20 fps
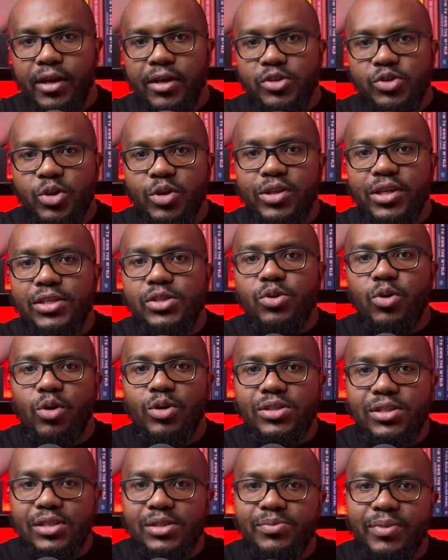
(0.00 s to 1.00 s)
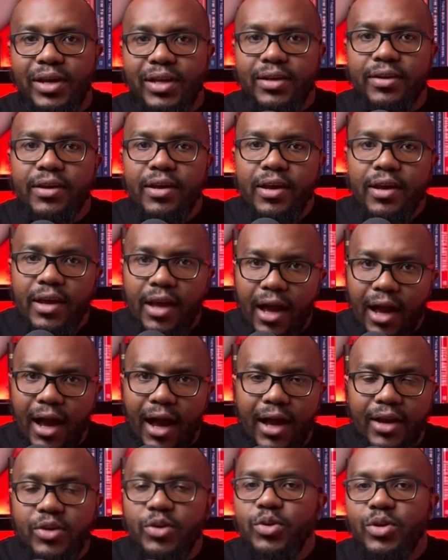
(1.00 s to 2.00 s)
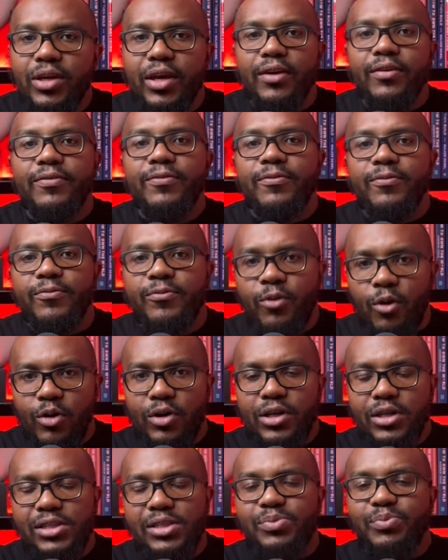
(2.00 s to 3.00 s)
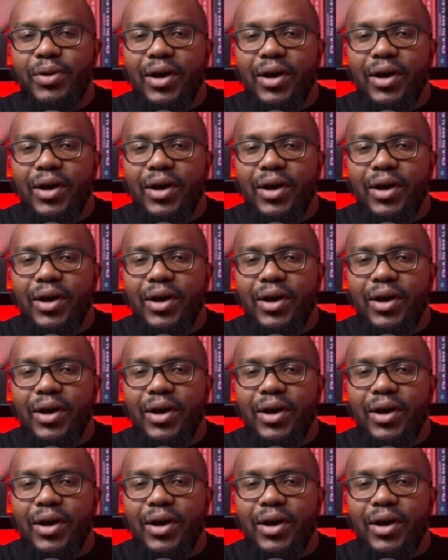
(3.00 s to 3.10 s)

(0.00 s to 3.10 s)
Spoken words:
So this course is mainly UK focused,